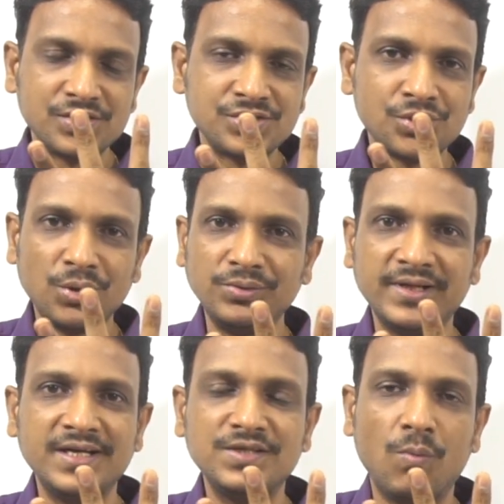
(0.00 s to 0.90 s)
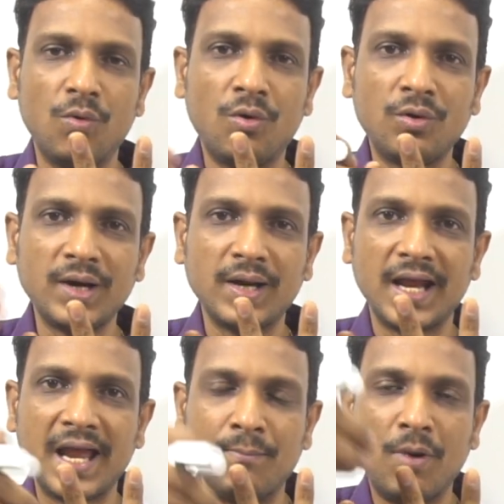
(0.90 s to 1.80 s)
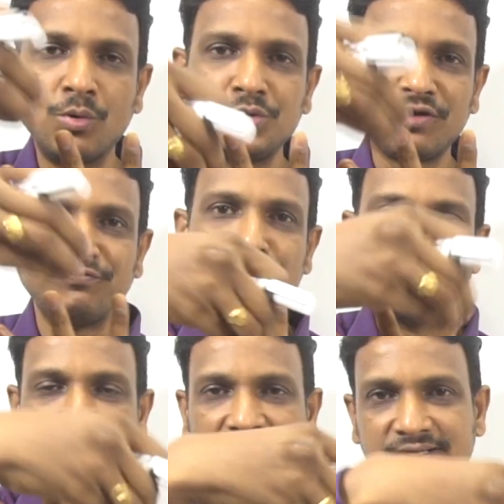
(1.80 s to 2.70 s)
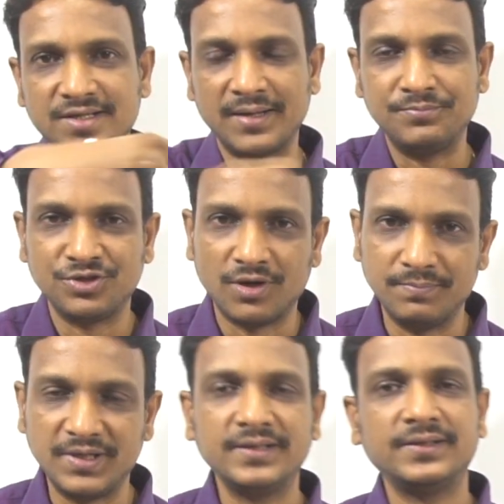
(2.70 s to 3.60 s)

So there is more amount of nutrients are absorbed.